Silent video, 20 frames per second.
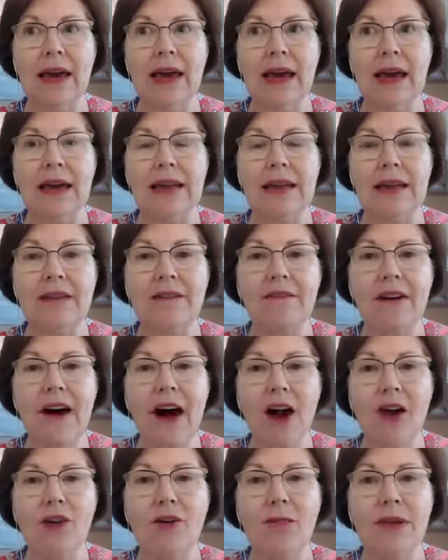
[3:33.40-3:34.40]

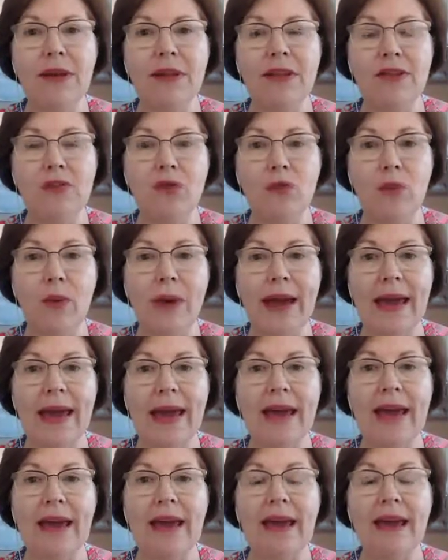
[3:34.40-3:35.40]
environment
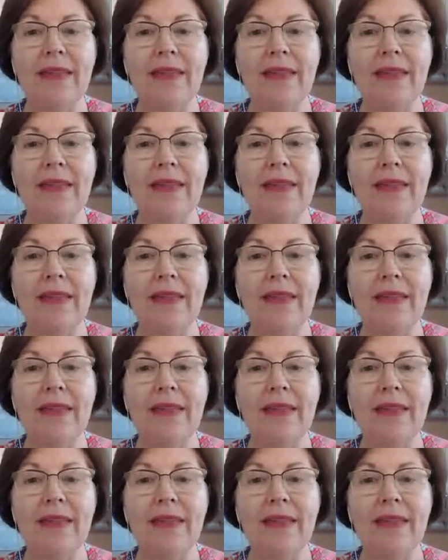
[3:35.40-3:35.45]
where